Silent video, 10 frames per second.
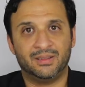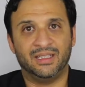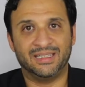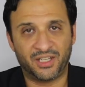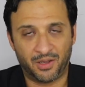
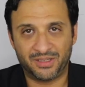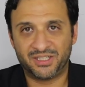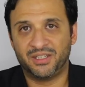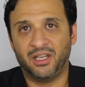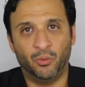And
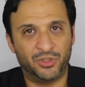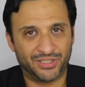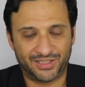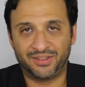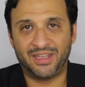Thomas, I would just
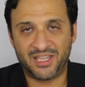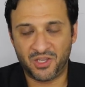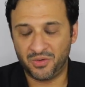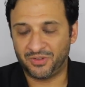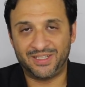like to thank
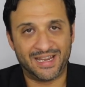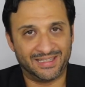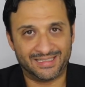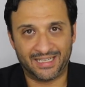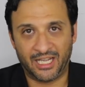you for taking
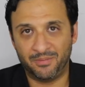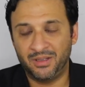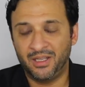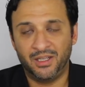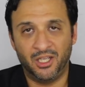the time.
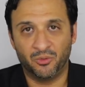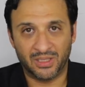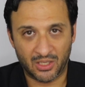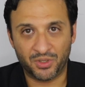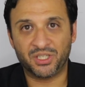It
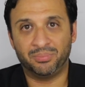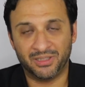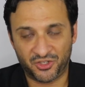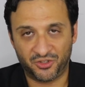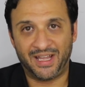really was a
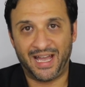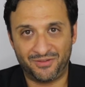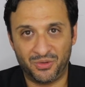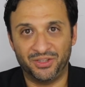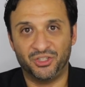pleasure to have
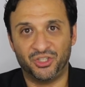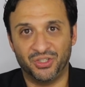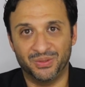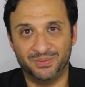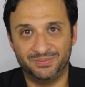you on the
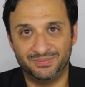show.